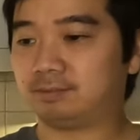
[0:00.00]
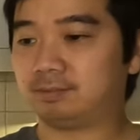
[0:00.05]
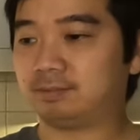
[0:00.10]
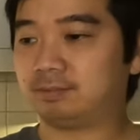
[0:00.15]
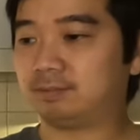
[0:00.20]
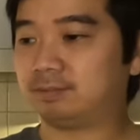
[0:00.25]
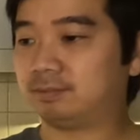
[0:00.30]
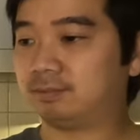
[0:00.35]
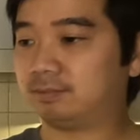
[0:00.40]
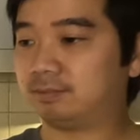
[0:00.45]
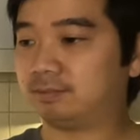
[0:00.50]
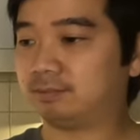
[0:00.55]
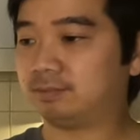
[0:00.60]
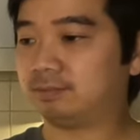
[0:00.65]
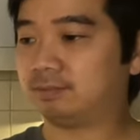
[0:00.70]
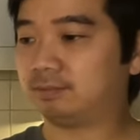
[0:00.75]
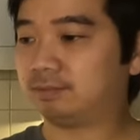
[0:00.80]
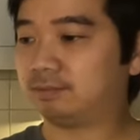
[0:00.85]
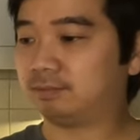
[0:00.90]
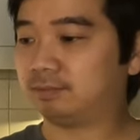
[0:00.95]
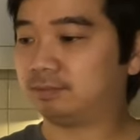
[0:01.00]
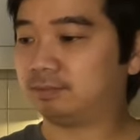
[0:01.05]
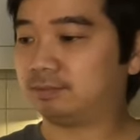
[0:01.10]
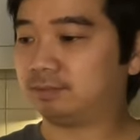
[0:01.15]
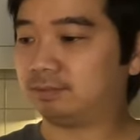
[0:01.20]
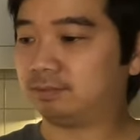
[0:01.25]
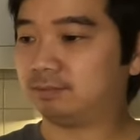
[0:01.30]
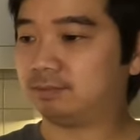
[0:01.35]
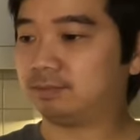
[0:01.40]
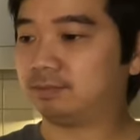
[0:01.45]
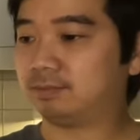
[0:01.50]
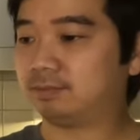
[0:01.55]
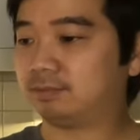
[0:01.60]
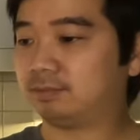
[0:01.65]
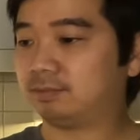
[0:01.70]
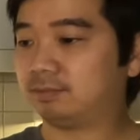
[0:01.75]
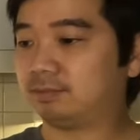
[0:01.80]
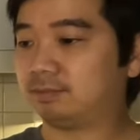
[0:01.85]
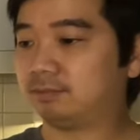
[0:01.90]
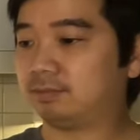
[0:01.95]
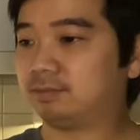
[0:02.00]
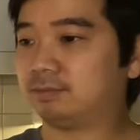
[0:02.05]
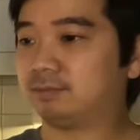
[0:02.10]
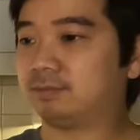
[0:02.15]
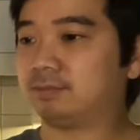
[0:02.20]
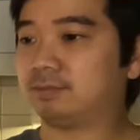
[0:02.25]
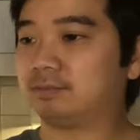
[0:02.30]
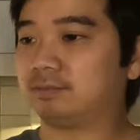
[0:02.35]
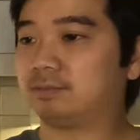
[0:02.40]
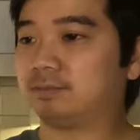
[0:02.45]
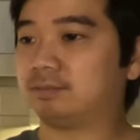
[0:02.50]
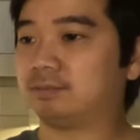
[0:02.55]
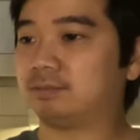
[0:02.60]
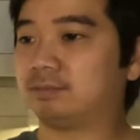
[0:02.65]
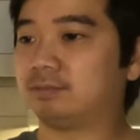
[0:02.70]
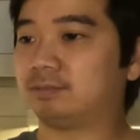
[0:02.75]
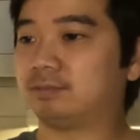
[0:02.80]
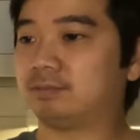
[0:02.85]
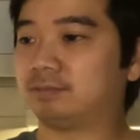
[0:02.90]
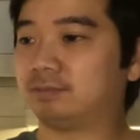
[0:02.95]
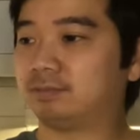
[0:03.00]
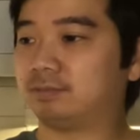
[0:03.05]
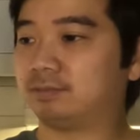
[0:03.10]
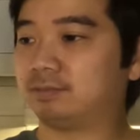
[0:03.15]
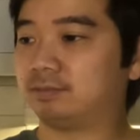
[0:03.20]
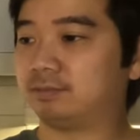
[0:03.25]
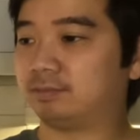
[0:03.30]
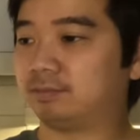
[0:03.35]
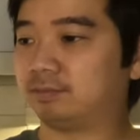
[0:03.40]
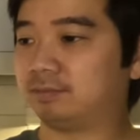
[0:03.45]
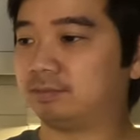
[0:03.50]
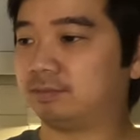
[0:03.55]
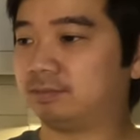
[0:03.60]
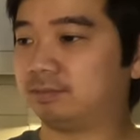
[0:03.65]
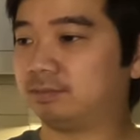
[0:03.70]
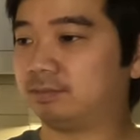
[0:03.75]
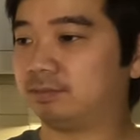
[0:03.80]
[no speech]